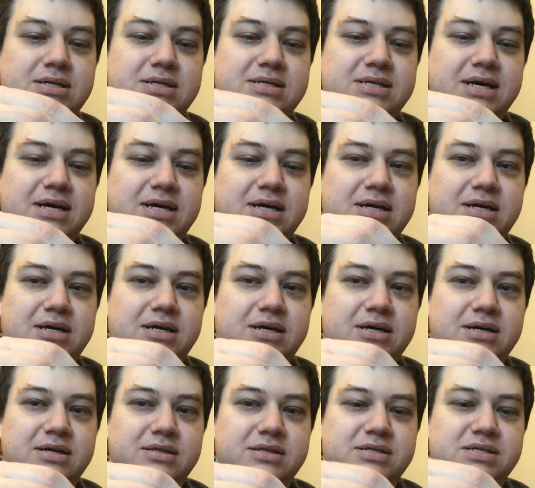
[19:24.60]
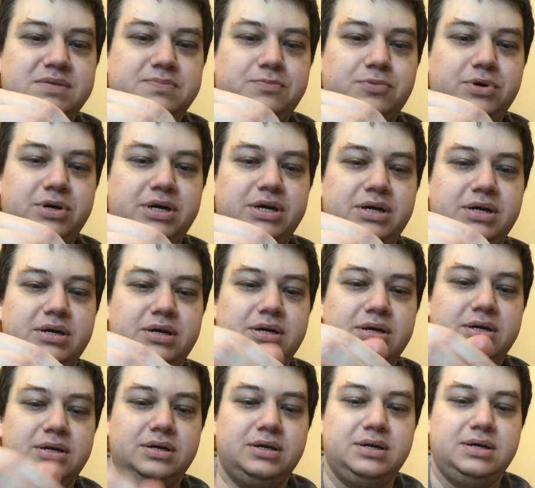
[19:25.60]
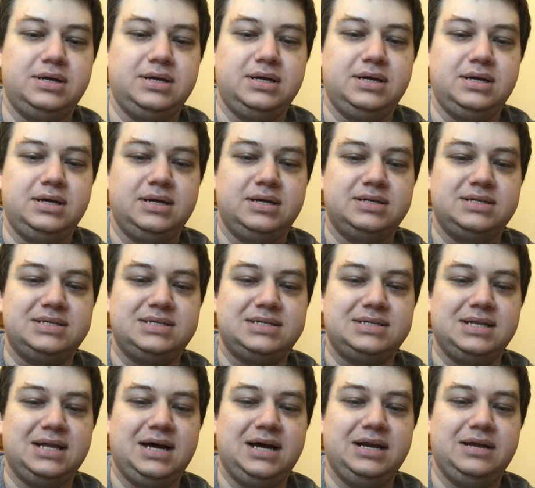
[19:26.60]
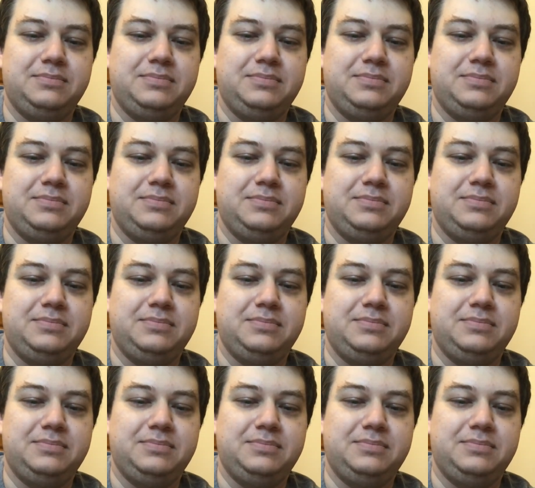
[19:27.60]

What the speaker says: take the spring, slide